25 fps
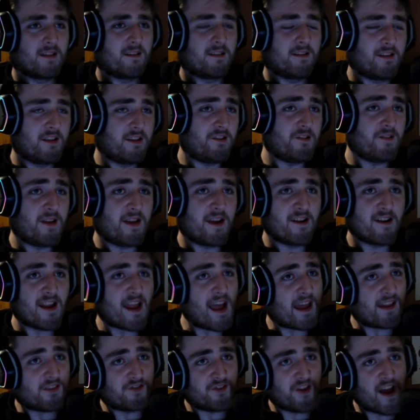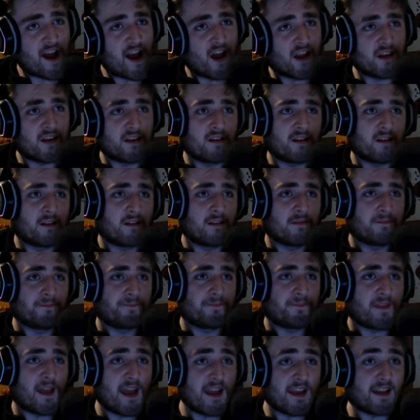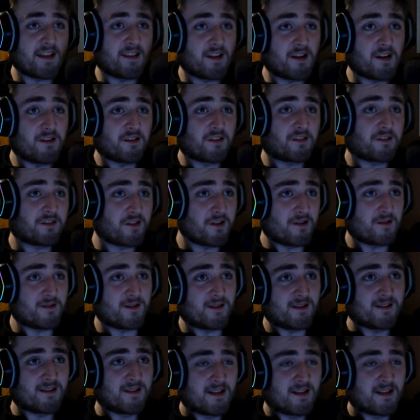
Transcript: you hear that, John? I get to go to school.